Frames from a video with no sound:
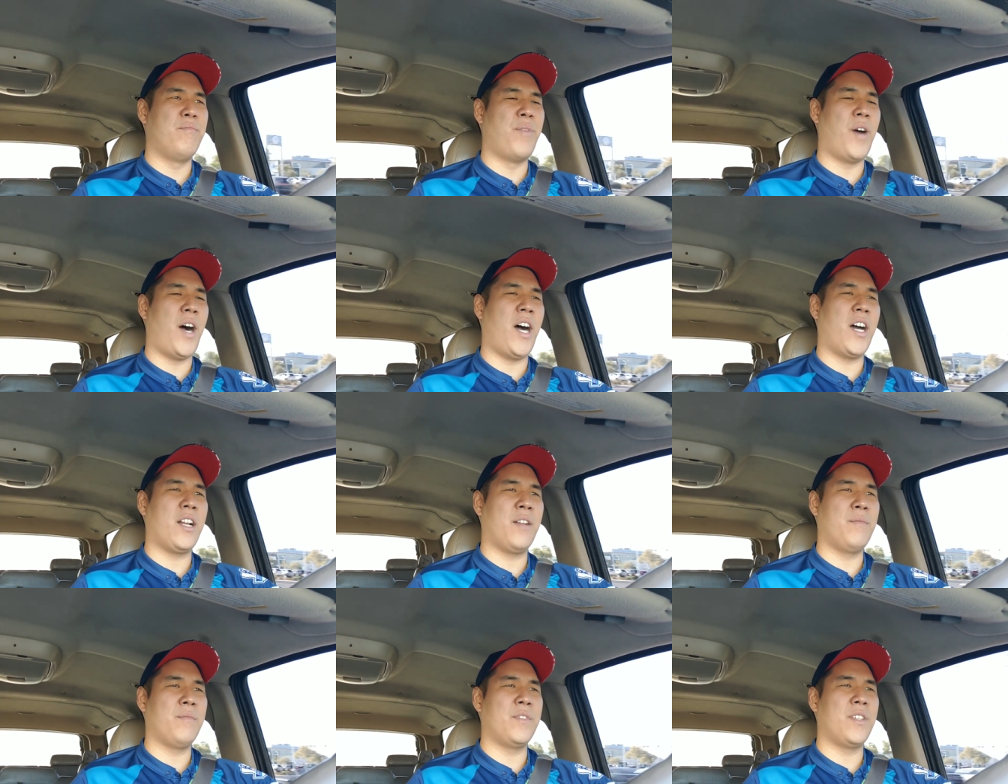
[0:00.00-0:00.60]

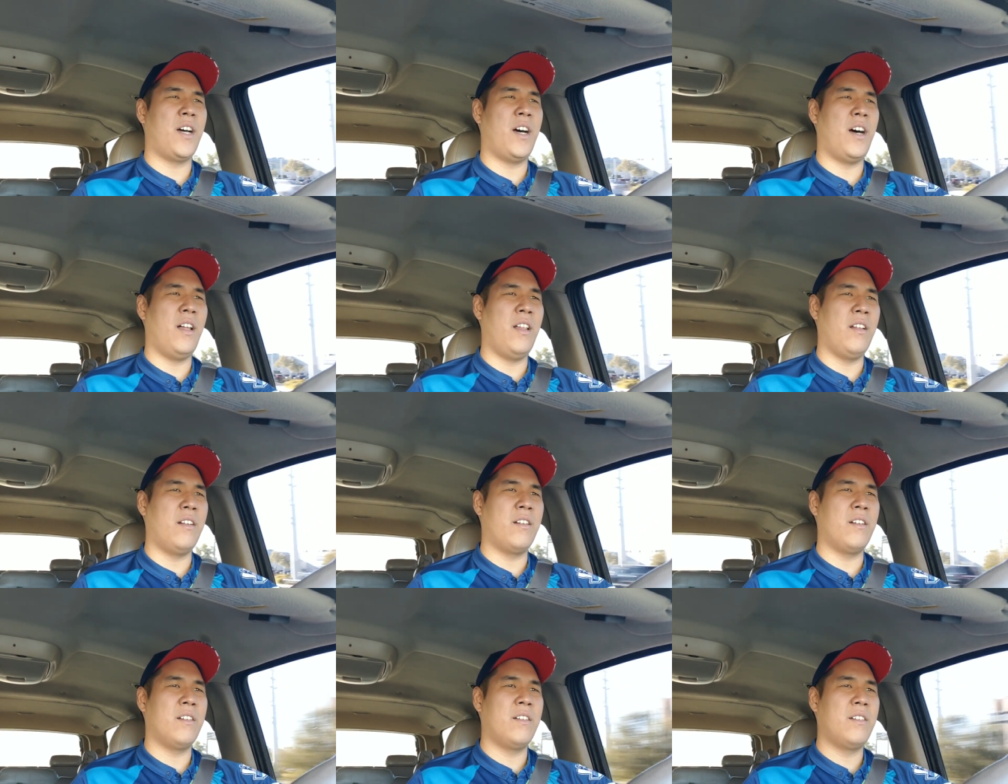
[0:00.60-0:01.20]
bottom
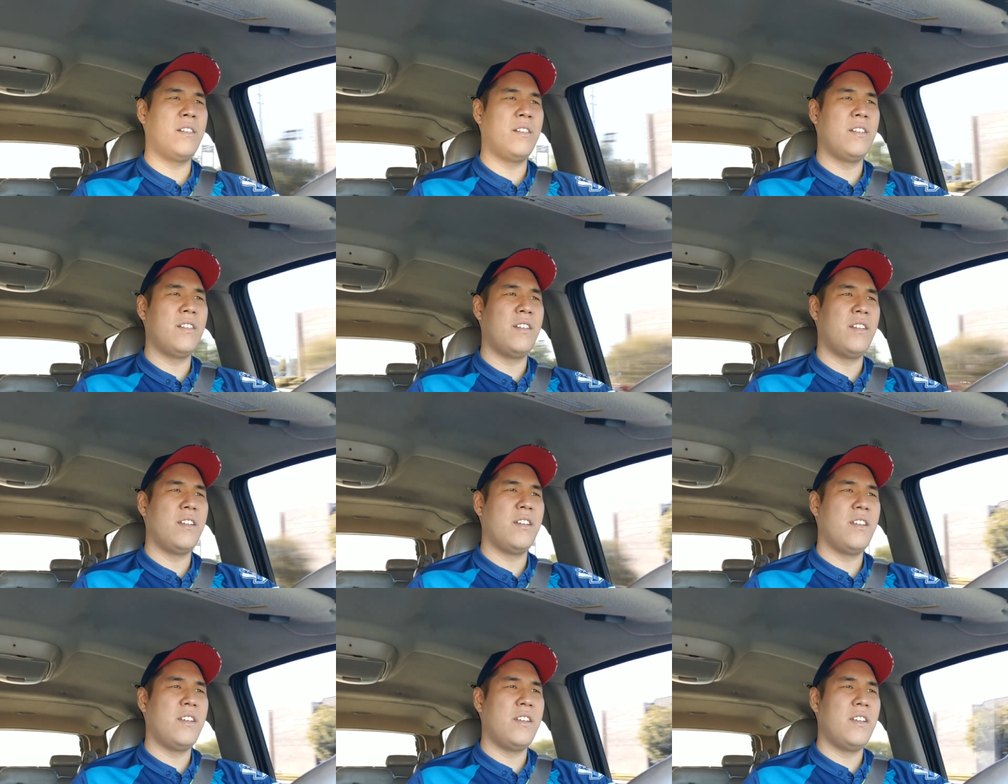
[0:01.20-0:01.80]
dollar,
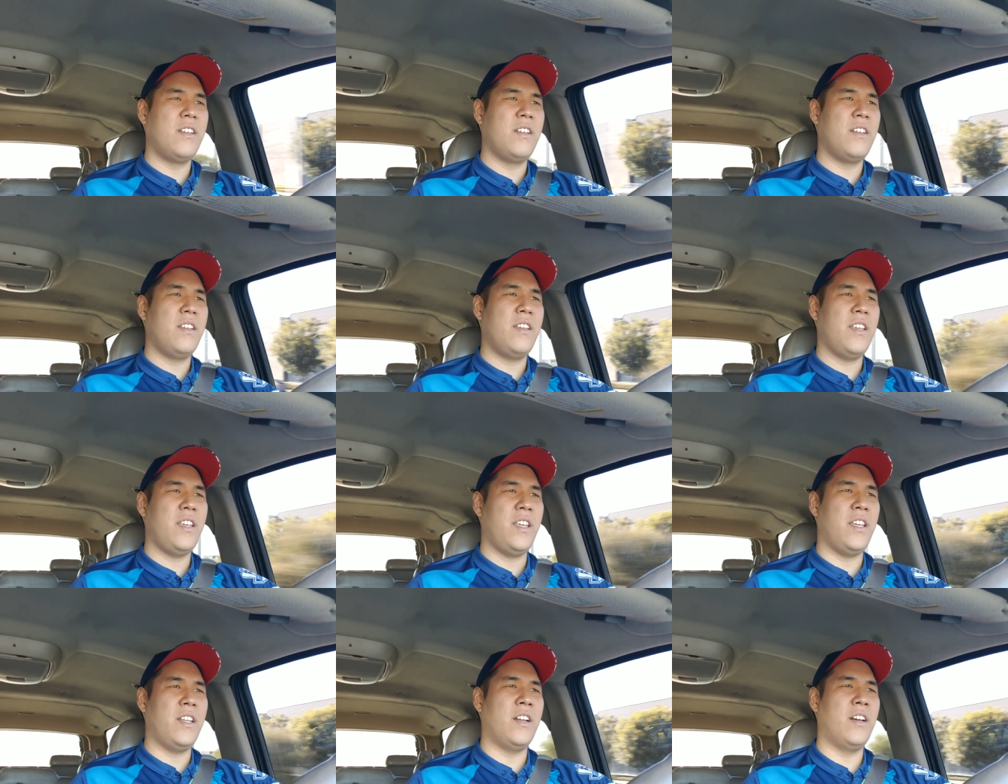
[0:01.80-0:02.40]

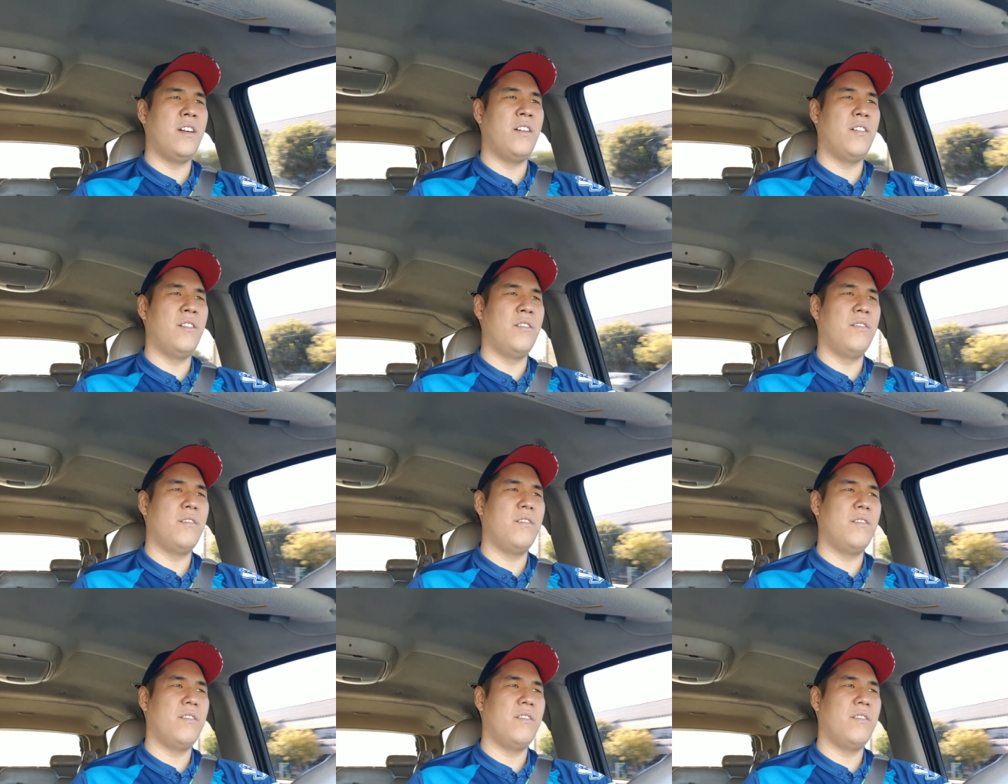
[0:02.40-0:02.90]
you know,